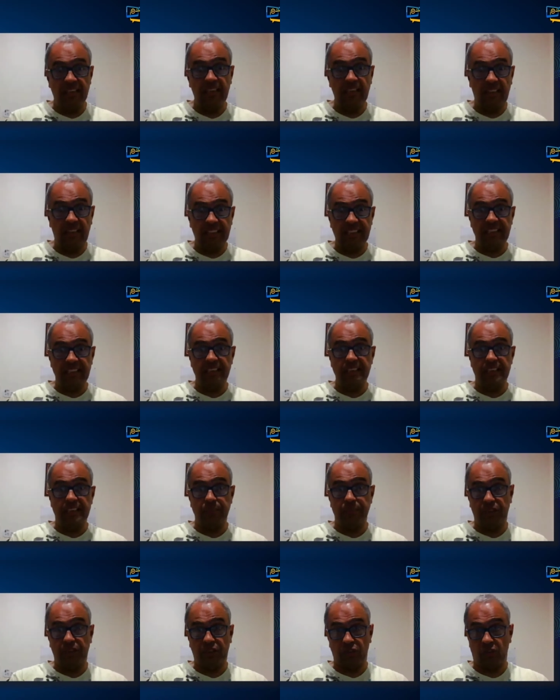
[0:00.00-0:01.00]
like and
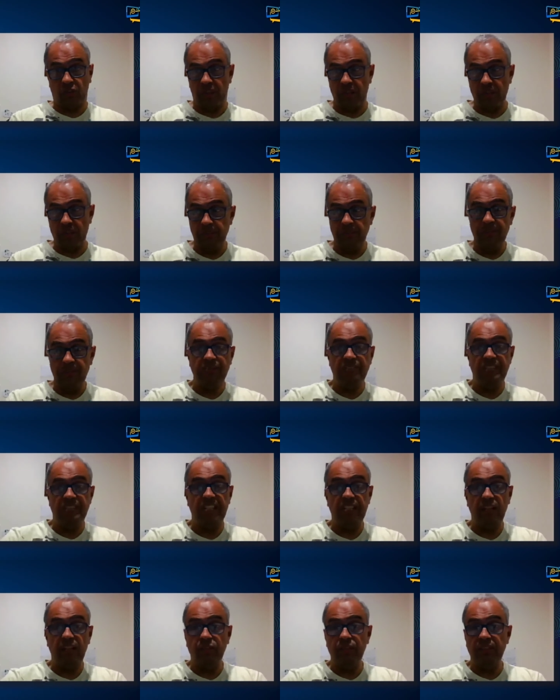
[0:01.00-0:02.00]
subscribe.
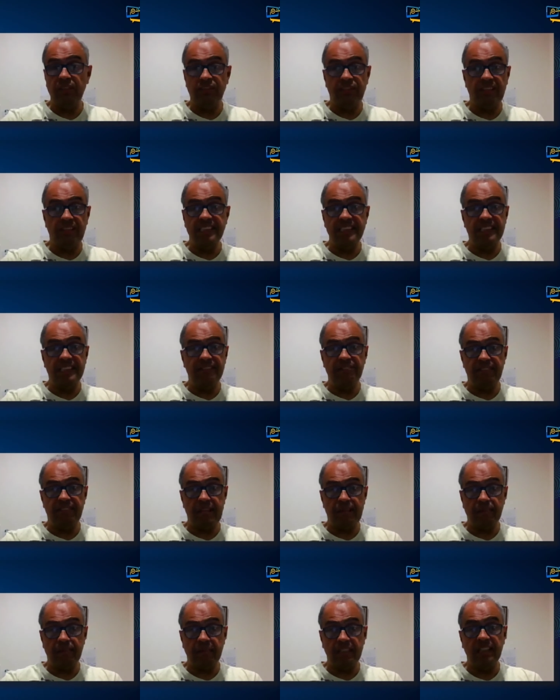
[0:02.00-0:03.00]
Tell all your friends and
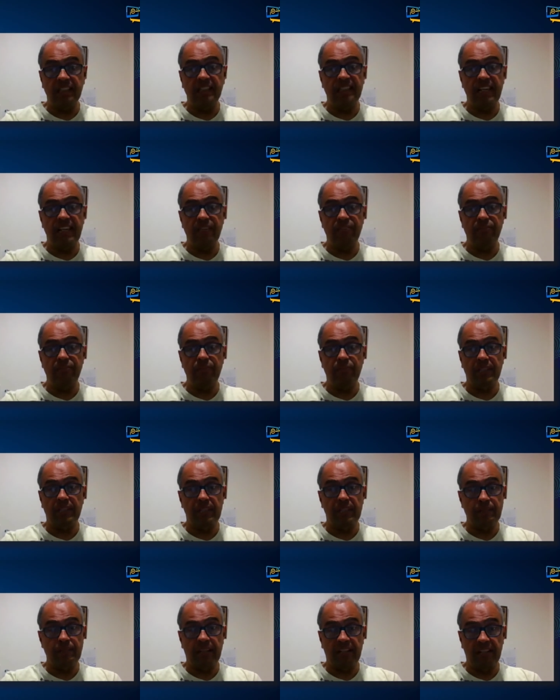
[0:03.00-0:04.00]
family and everybody
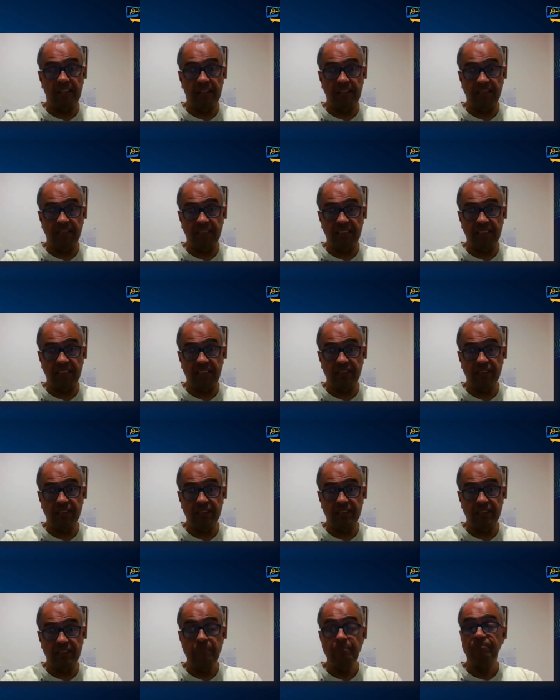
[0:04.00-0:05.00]
about our videos.
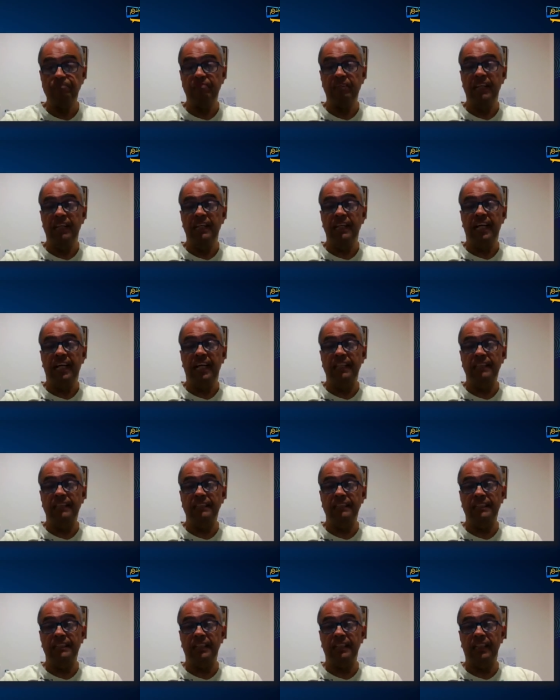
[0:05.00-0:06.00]

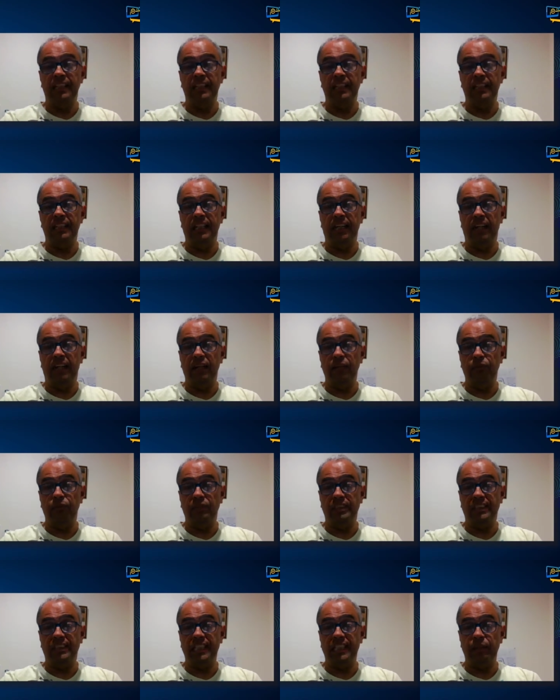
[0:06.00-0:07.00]
And I will
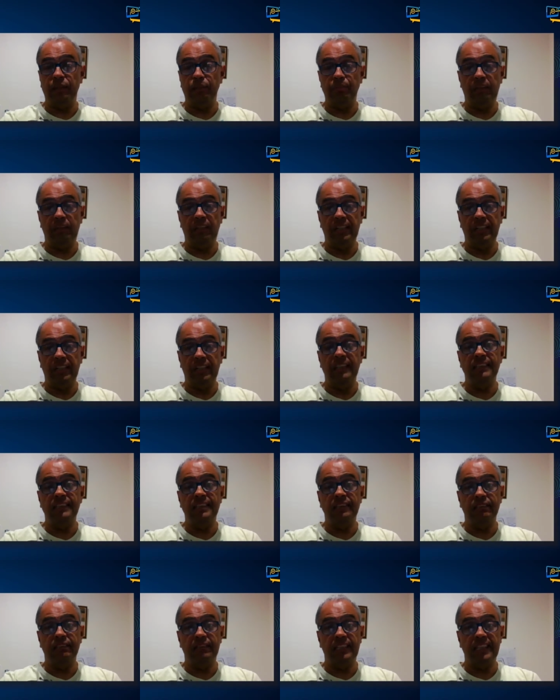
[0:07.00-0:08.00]
say goodbye
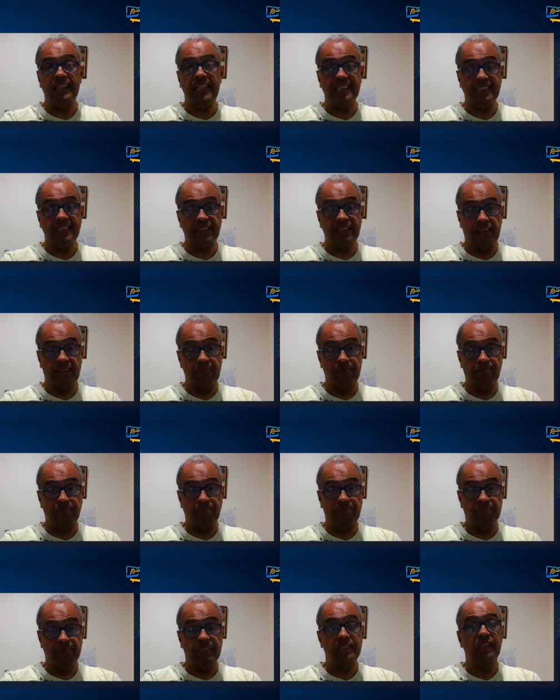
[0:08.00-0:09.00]
until the next time.
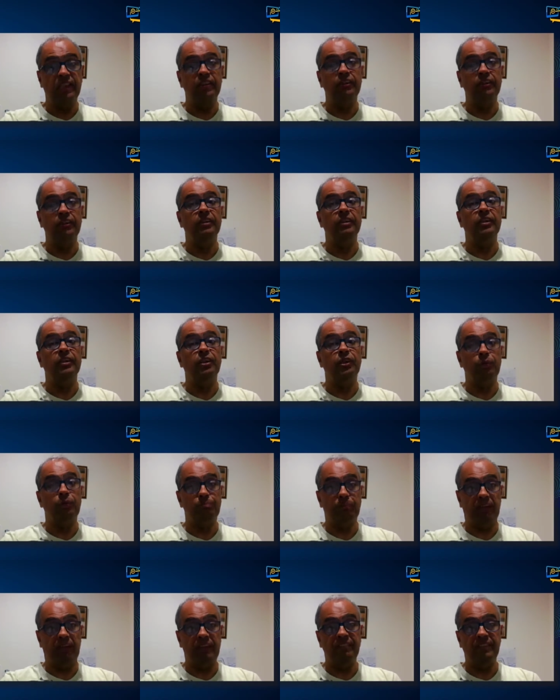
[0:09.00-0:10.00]
So
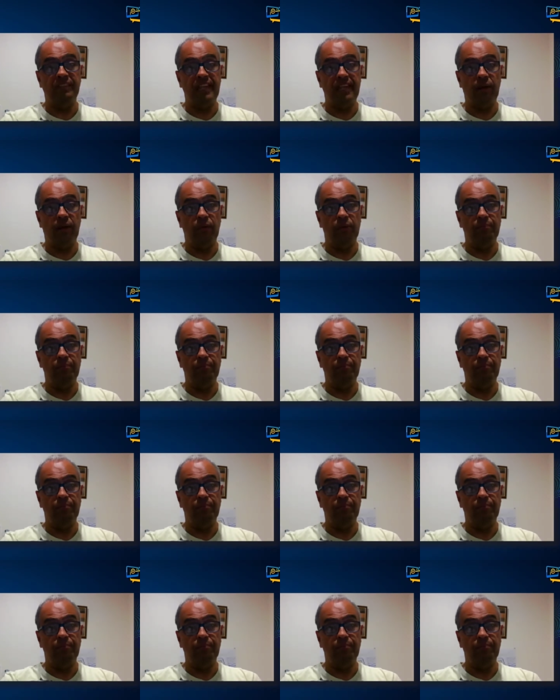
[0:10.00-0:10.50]
goodbye for now.